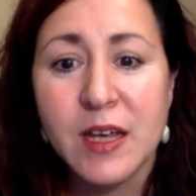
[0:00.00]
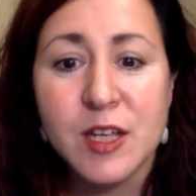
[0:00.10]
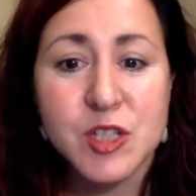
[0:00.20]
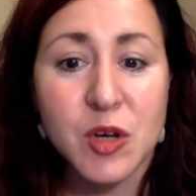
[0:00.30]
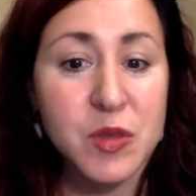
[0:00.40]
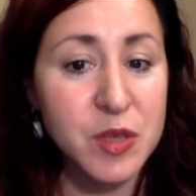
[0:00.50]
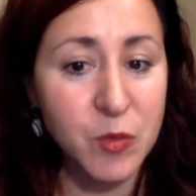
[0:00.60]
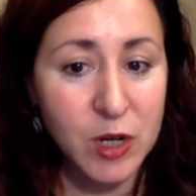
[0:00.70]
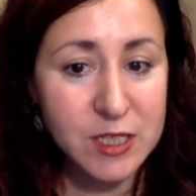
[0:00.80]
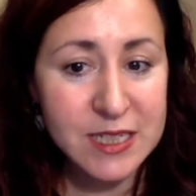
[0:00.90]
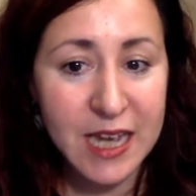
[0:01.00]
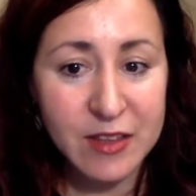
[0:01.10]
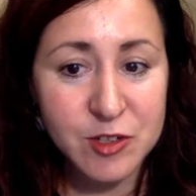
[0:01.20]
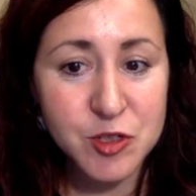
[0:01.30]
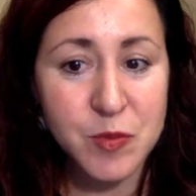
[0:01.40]
So they work
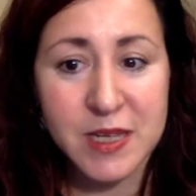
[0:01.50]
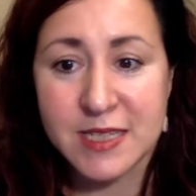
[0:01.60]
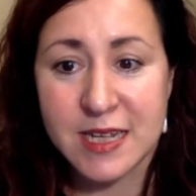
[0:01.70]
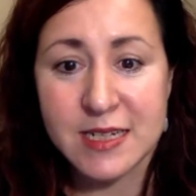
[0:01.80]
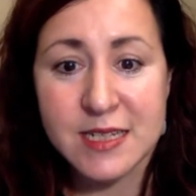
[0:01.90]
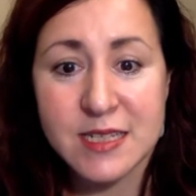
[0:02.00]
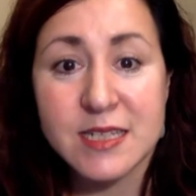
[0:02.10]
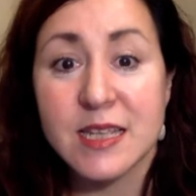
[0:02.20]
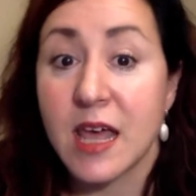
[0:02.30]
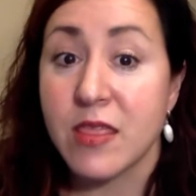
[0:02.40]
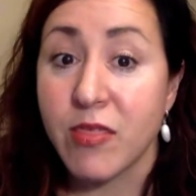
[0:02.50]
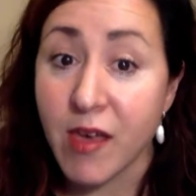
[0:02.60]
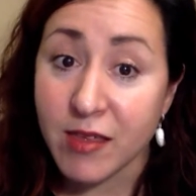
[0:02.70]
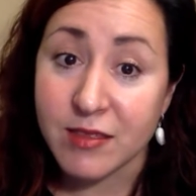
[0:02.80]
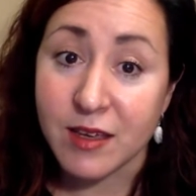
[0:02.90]
together to make sentences, and
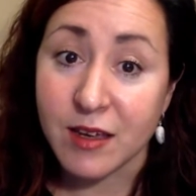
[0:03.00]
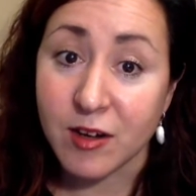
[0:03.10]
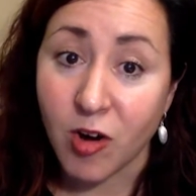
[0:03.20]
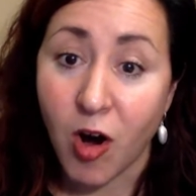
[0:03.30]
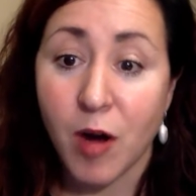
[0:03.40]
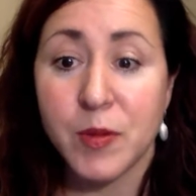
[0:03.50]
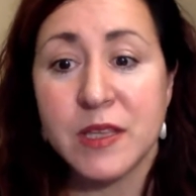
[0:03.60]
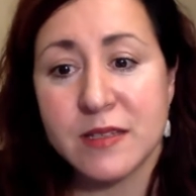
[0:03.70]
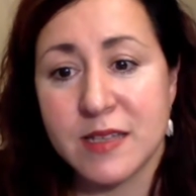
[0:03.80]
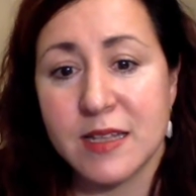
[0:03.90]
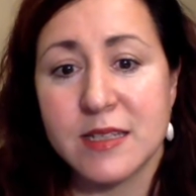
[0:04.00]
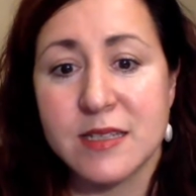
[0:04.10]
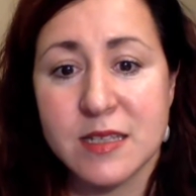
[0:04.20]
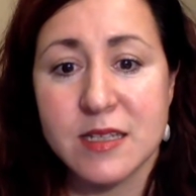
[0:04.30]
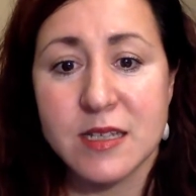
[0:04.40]
then they can copy the
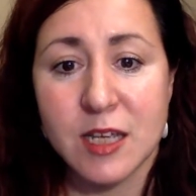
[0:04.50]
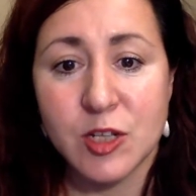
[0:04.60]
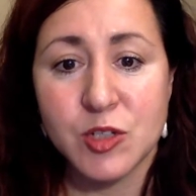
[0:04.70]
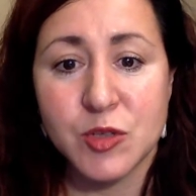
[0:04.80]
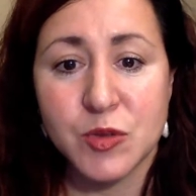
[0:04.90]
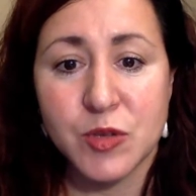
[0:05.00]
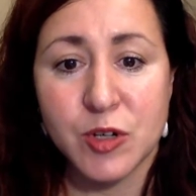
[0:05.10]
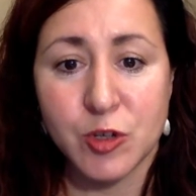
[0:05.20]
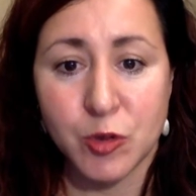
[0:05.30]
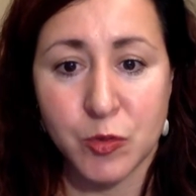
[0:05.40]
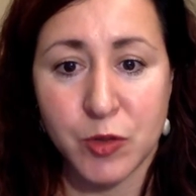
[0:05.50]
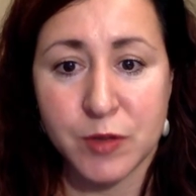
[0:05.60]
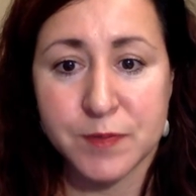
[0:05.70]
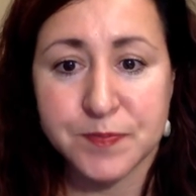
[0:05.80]
sentences into their notebook.